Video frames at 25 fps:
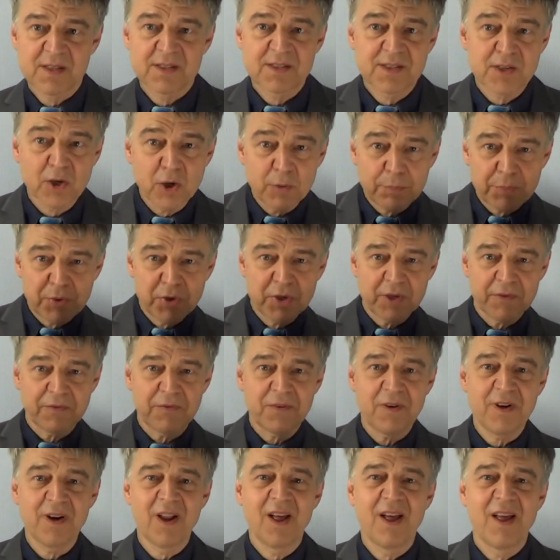So
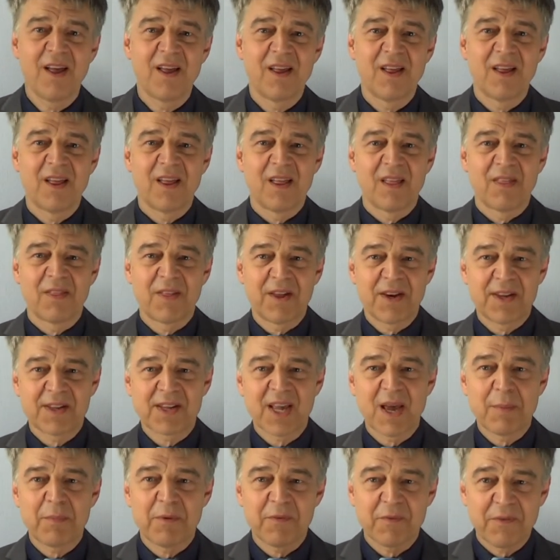beautiful that it
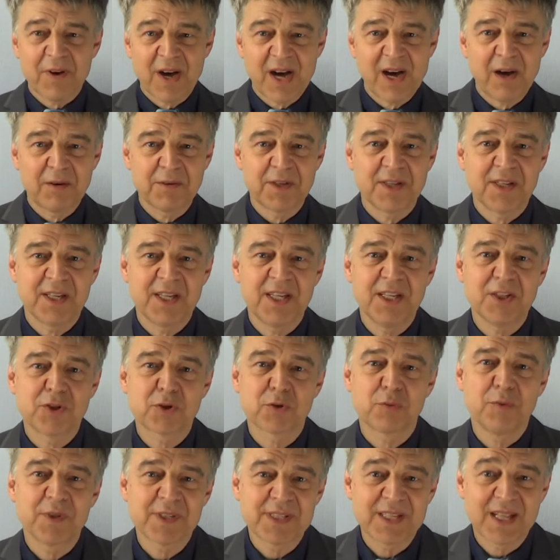can be found in each
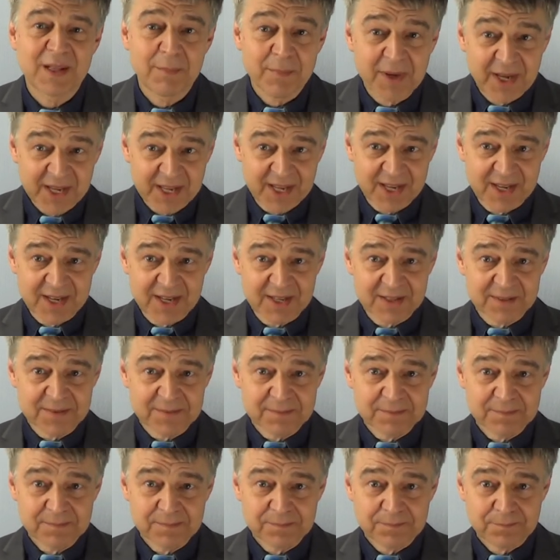crystal making kit.
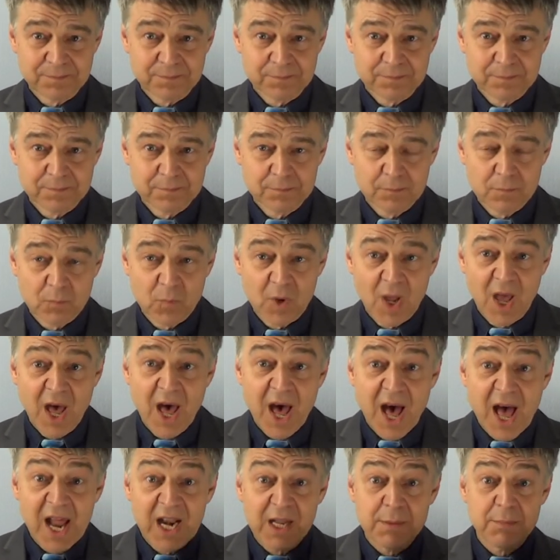
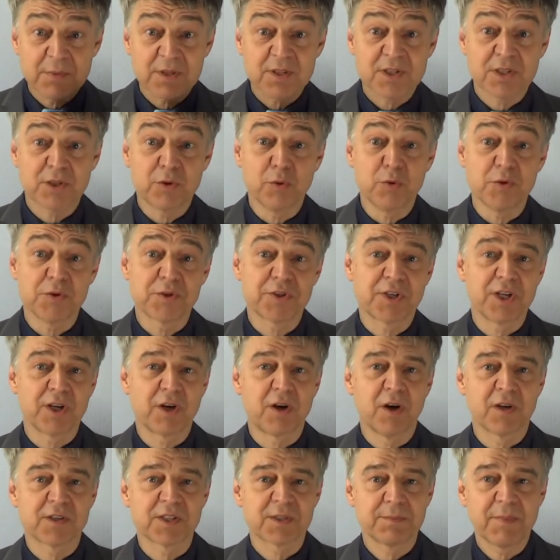Alum is used in
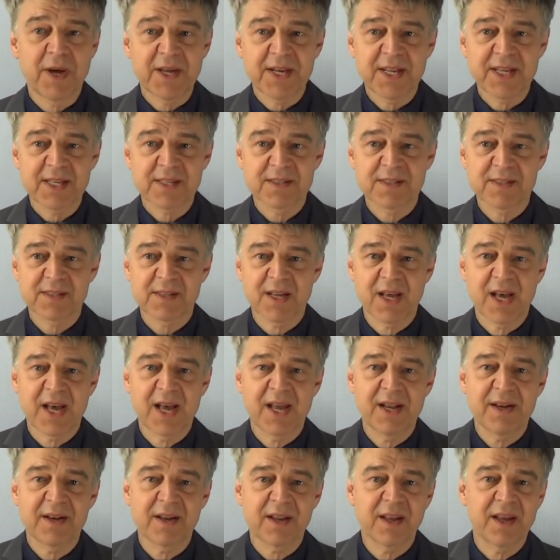cosmetics
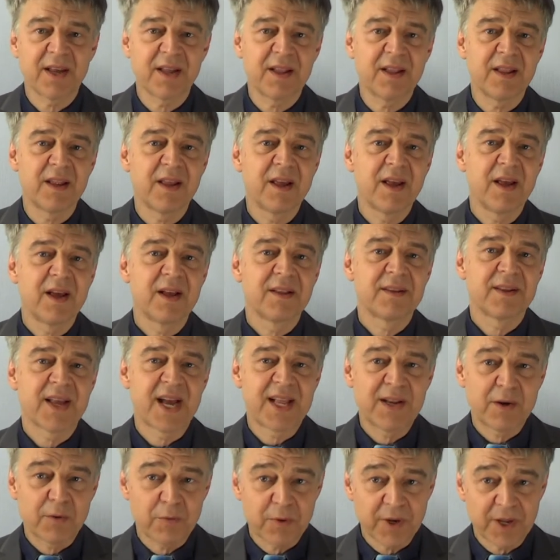and in
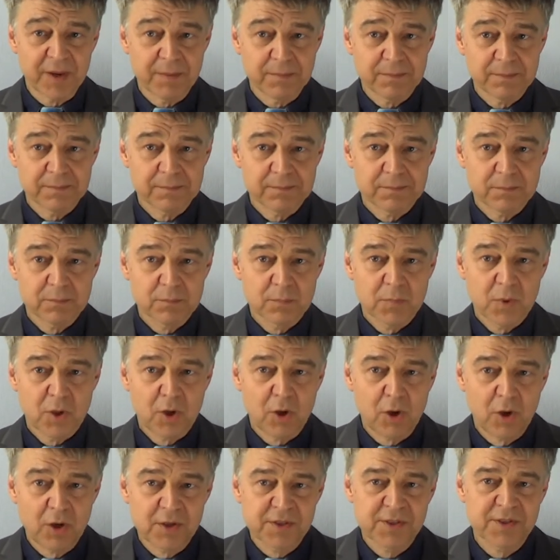tannery.
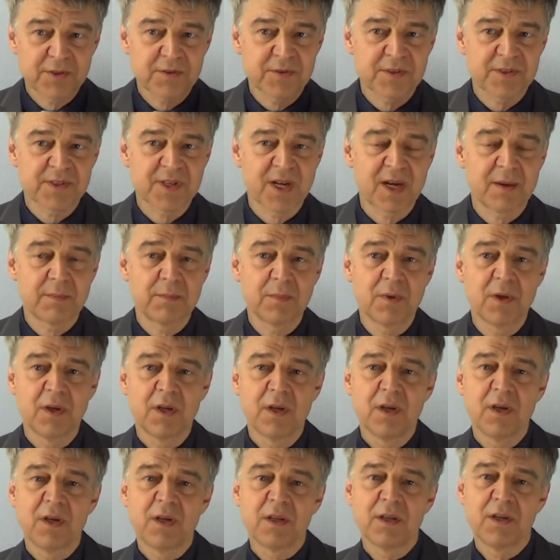Also, some
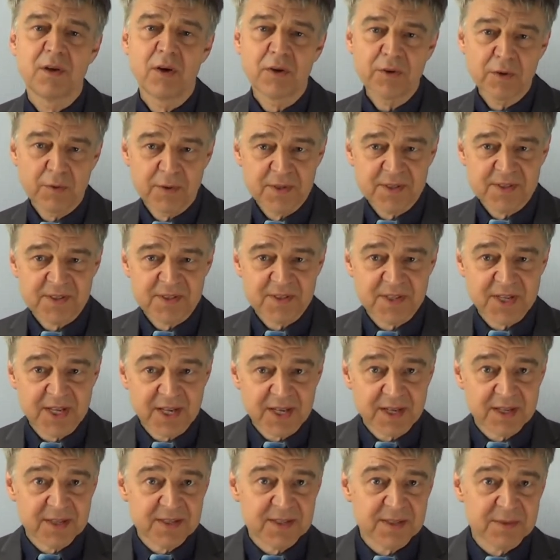deodorant
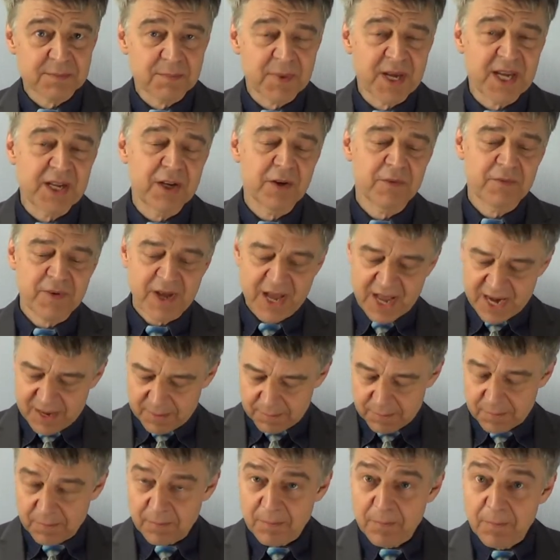stick is made of
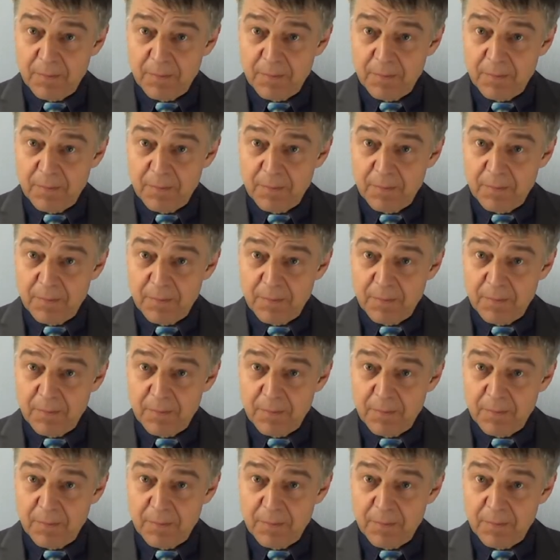alum.